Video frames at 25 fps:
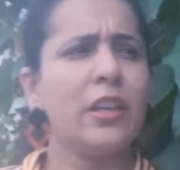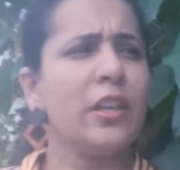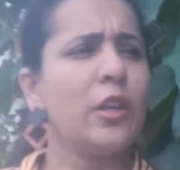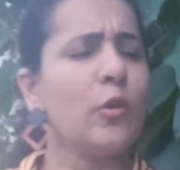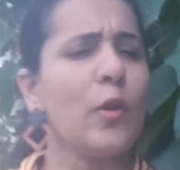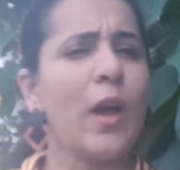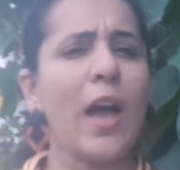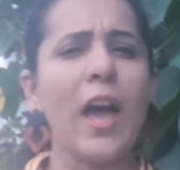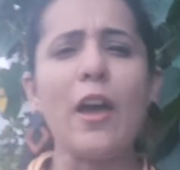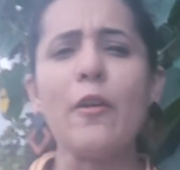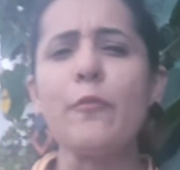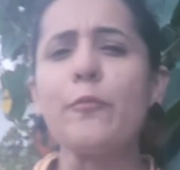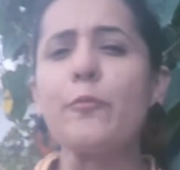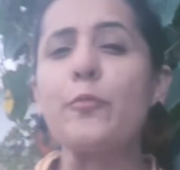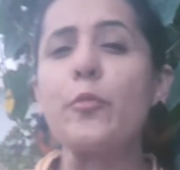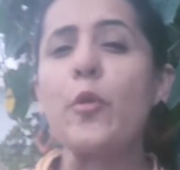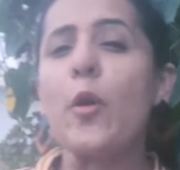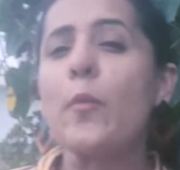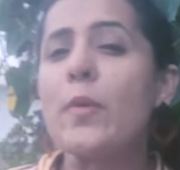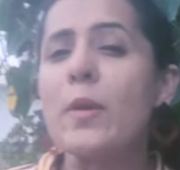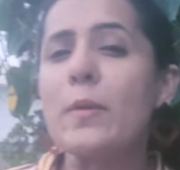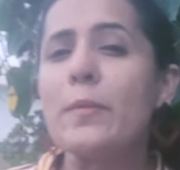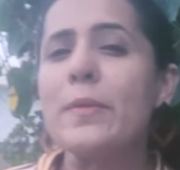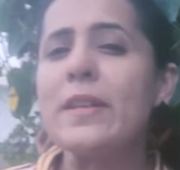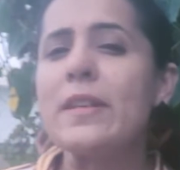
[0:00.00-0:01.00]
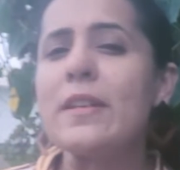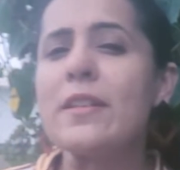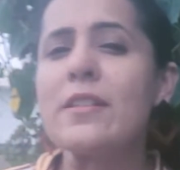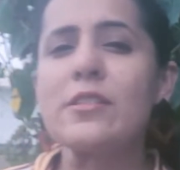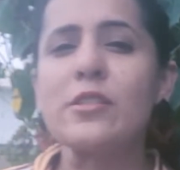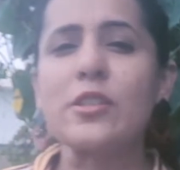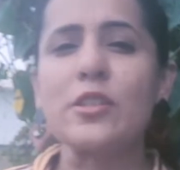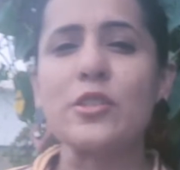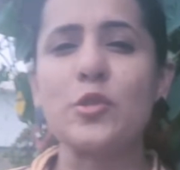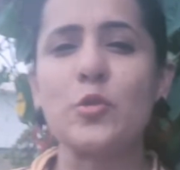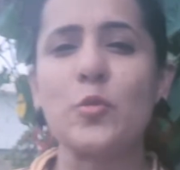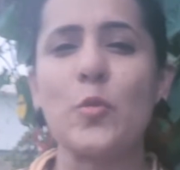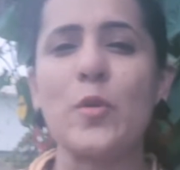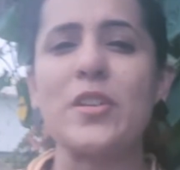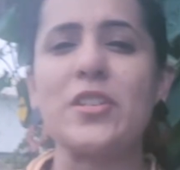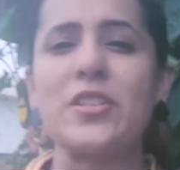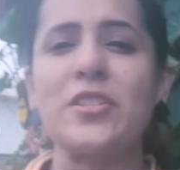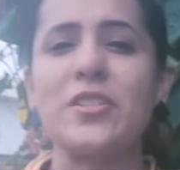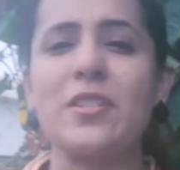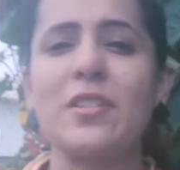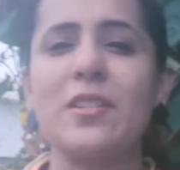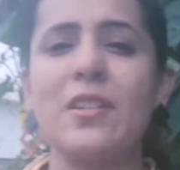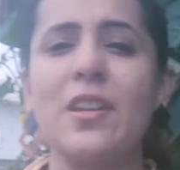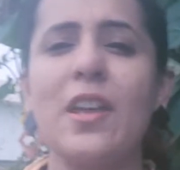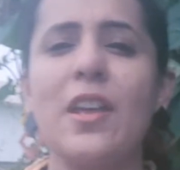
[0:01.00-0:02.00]
You have probably been in a
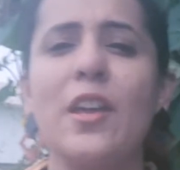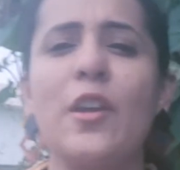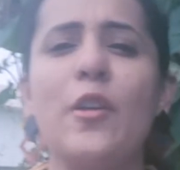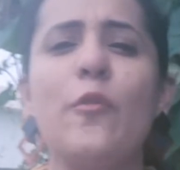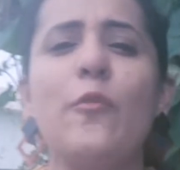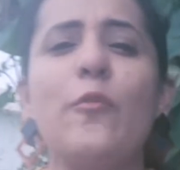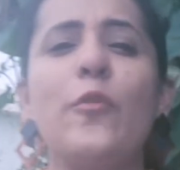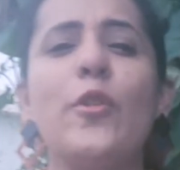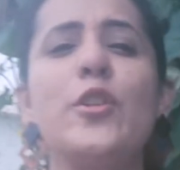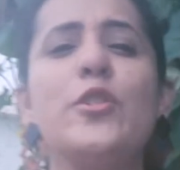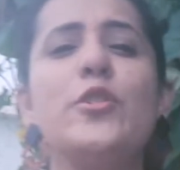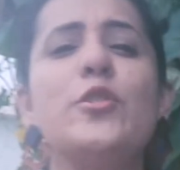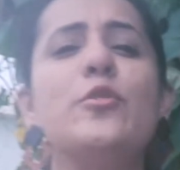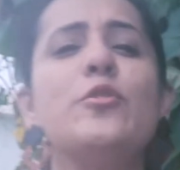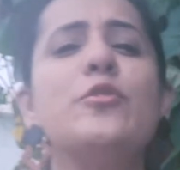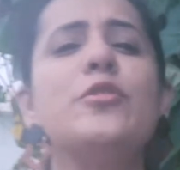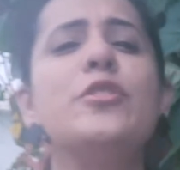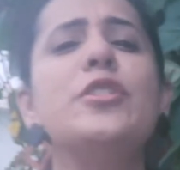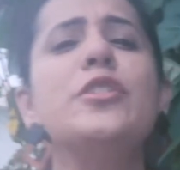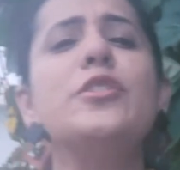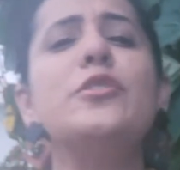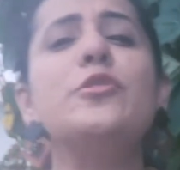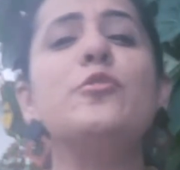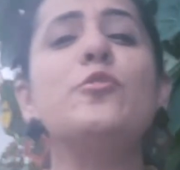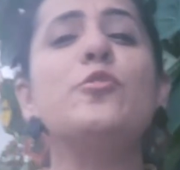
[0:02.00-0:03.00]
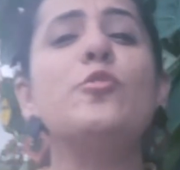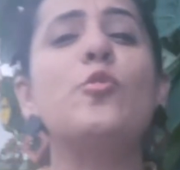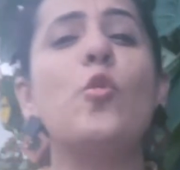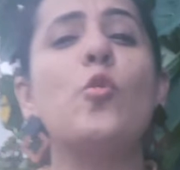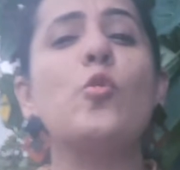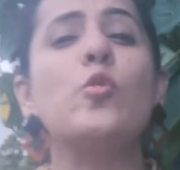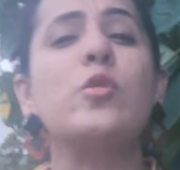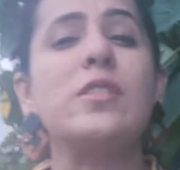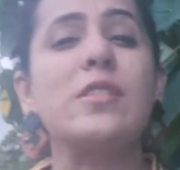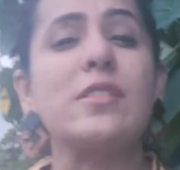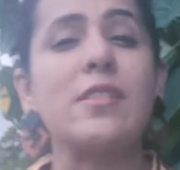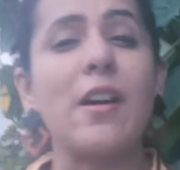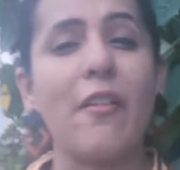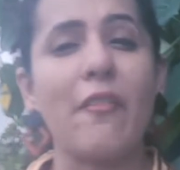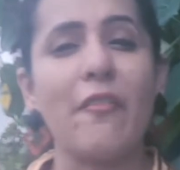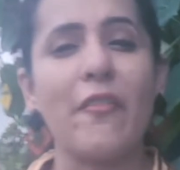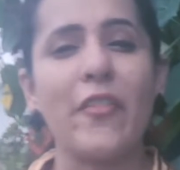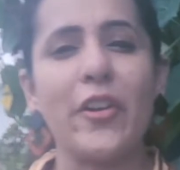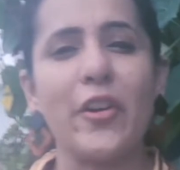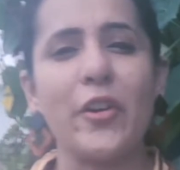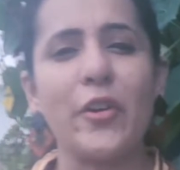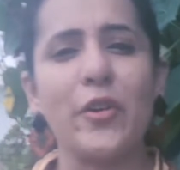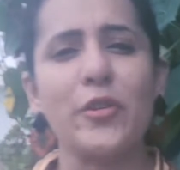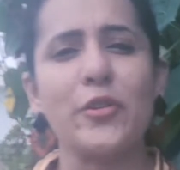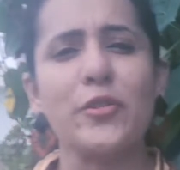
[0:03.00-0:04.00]
situation where you need to go
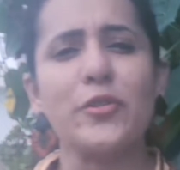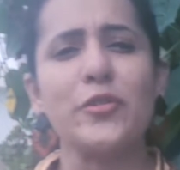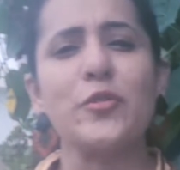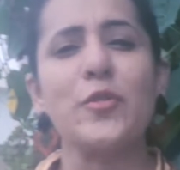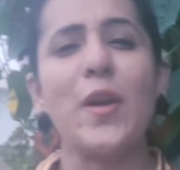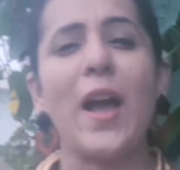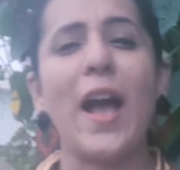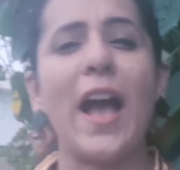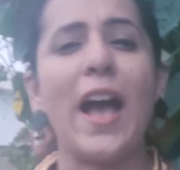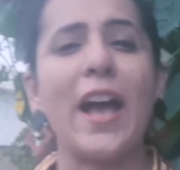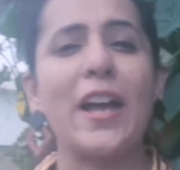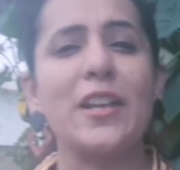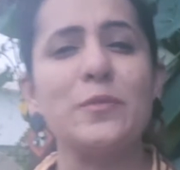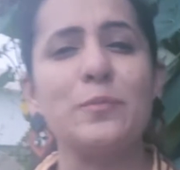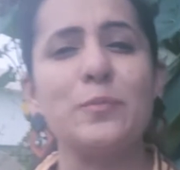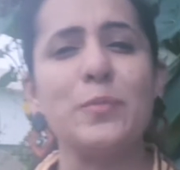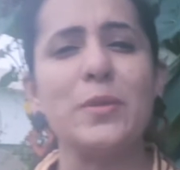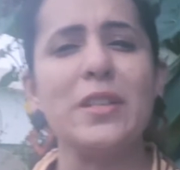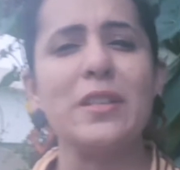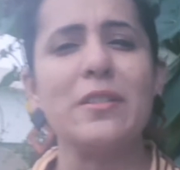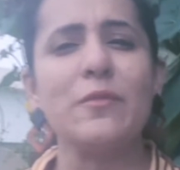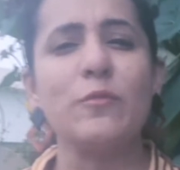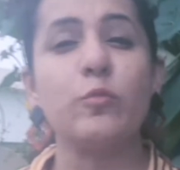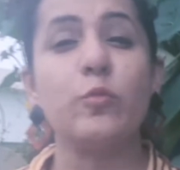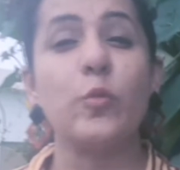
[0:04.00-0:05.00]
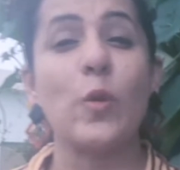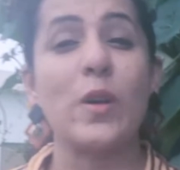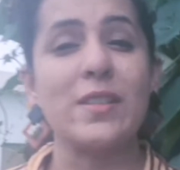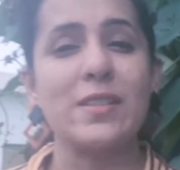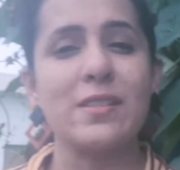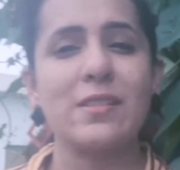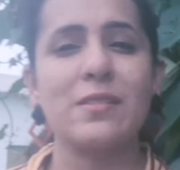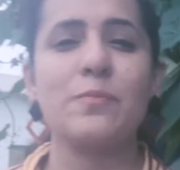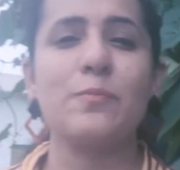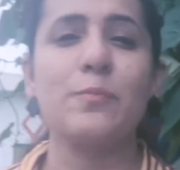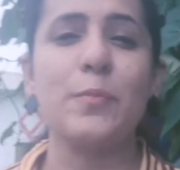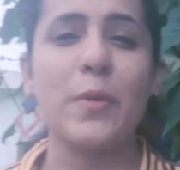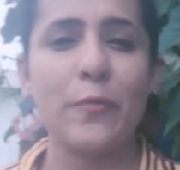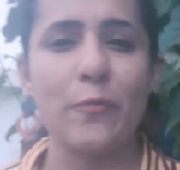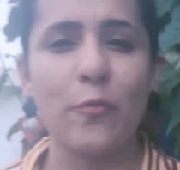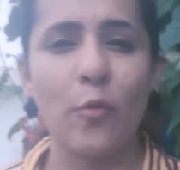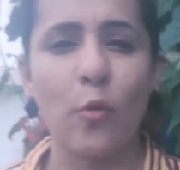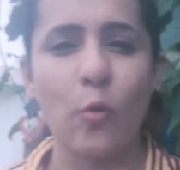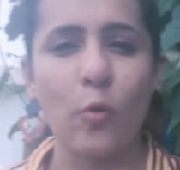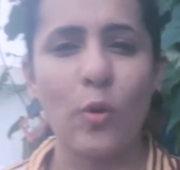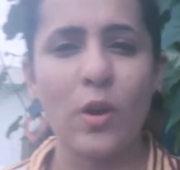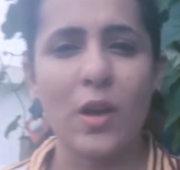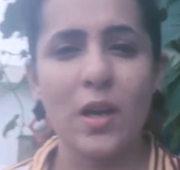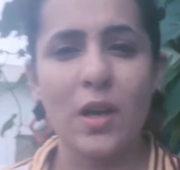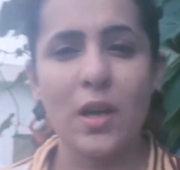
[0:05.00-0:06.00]
somewhere you had been once
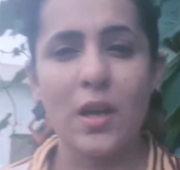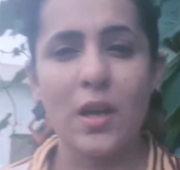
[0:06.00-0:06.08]
before.